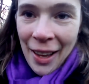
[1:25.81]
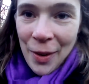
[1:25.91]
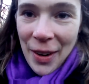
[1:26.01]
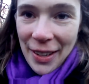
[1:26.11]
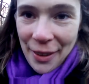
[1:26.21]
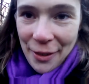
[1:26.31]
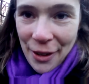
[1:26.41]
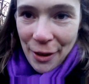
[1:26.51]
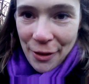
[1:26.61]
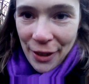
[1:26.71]
creating a
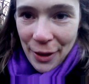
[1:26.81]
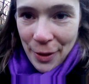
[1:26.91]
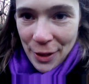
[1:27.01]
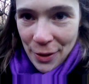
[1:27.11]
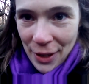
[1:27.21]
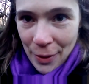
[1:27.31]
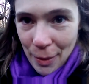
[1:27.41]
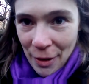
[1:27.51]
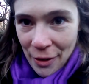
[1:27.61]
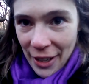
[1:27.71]
very funny retreat with
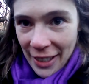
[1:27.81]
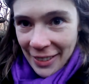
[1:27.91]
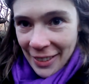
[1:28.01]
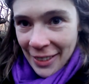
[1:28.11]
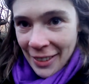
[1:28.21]
my friend